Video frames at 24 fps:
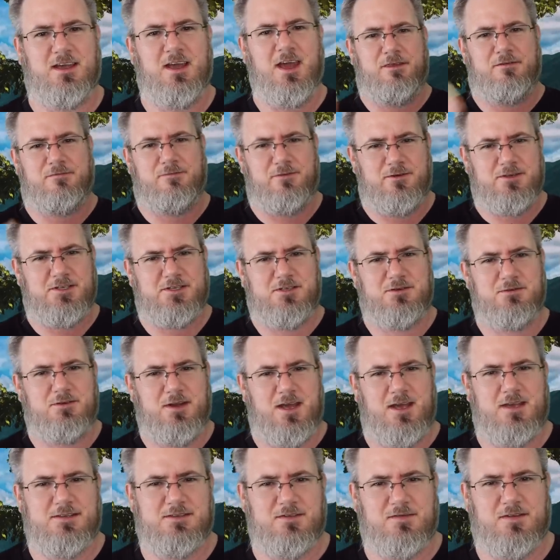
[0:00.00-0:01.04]
the first two
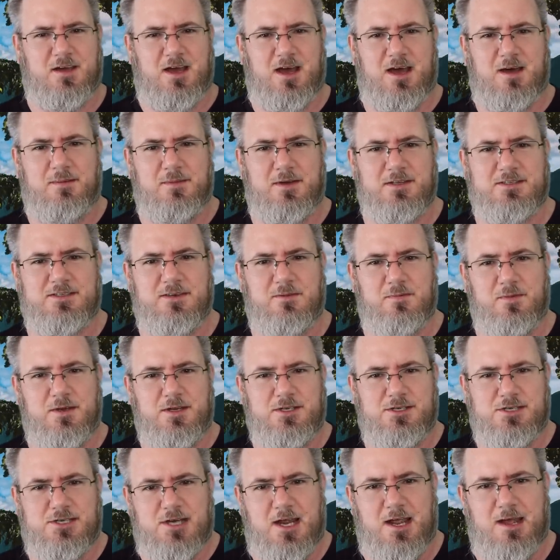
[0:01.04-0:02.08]
days of comments have
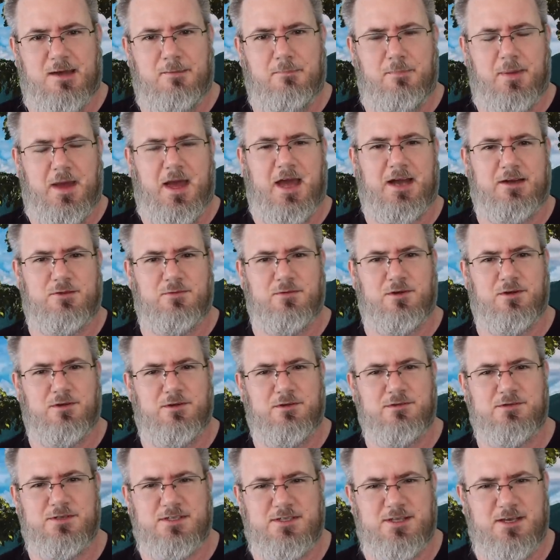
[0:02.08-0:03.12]
been jam-packed with
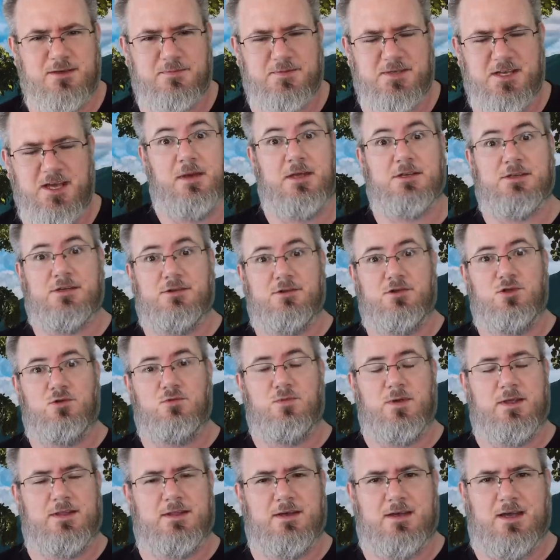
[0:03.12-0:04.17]
cruise tips. Make sure you
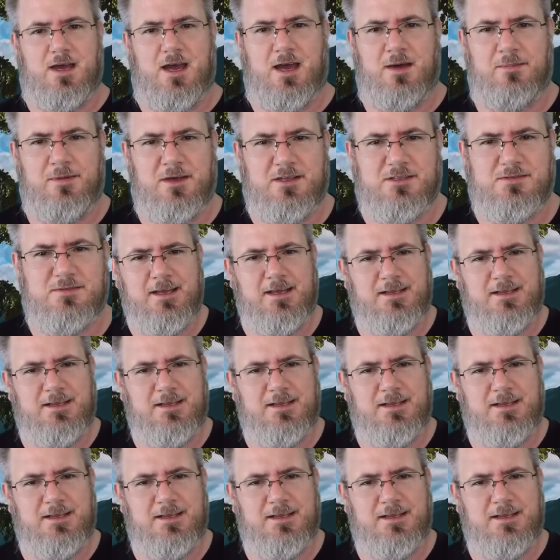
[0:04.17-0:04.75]
read the comments.